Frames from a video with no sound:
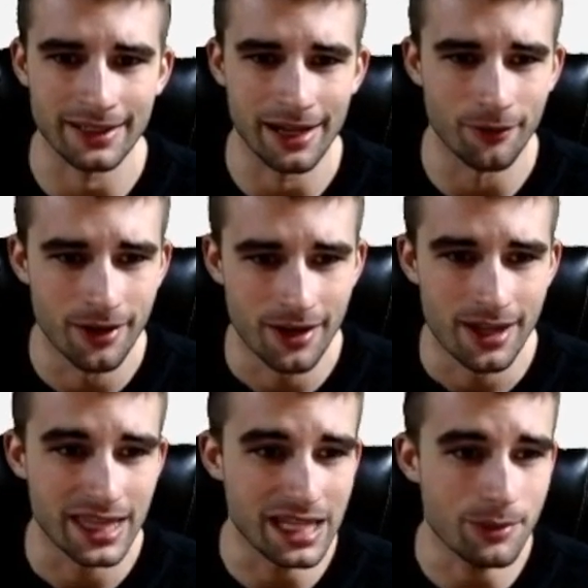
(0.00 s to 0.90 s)
Now,
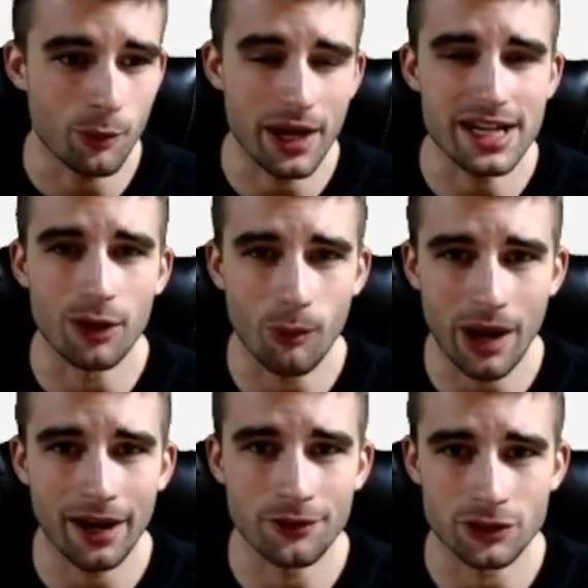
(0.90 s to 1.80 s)
they've been waiting a while,